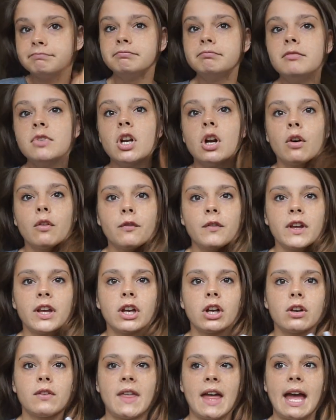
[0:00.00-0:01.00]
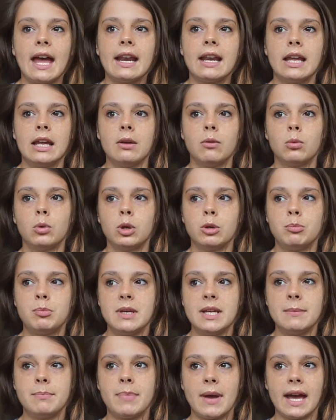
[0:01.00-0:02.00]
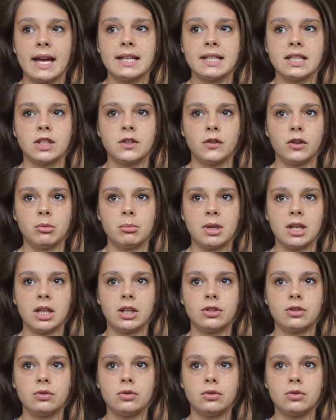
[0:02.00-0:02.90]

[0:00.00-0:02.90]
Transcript: you know, figured that it would be best for me